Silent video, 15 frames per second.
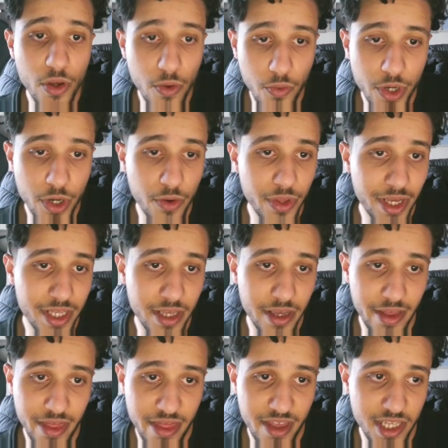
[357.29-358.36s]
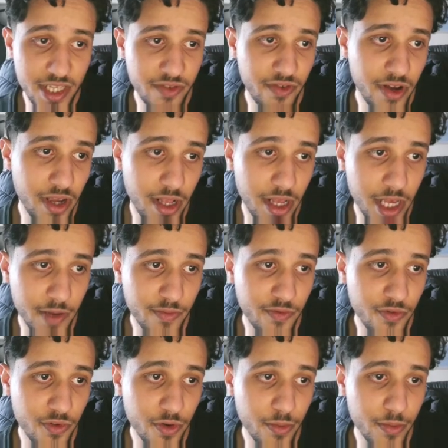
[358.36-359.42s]
we know that this file comes
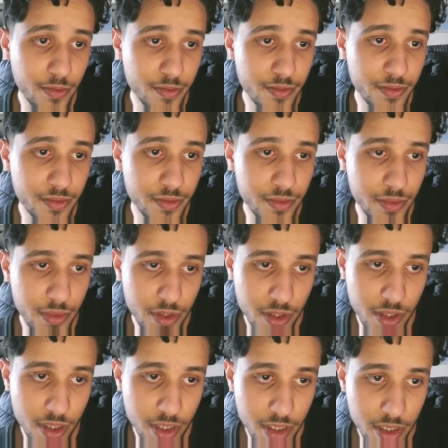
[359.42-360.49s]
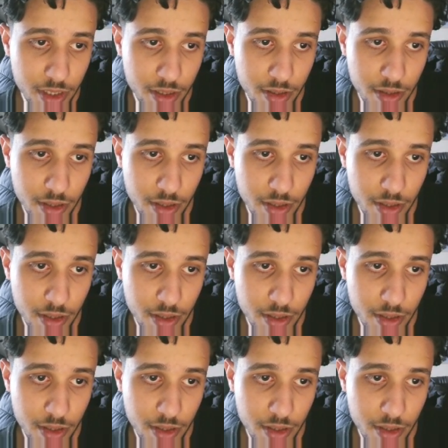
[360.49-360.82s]
from this